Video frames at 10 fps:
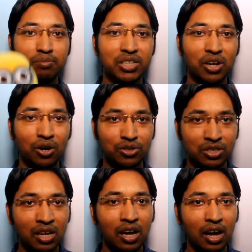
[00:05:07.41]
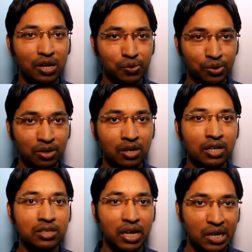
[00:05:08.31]
because I will
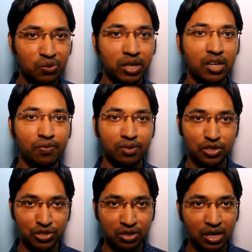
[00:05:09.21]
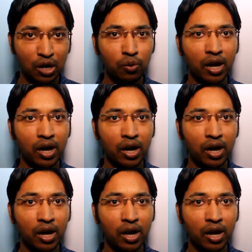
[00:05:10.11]
tell you the definition now,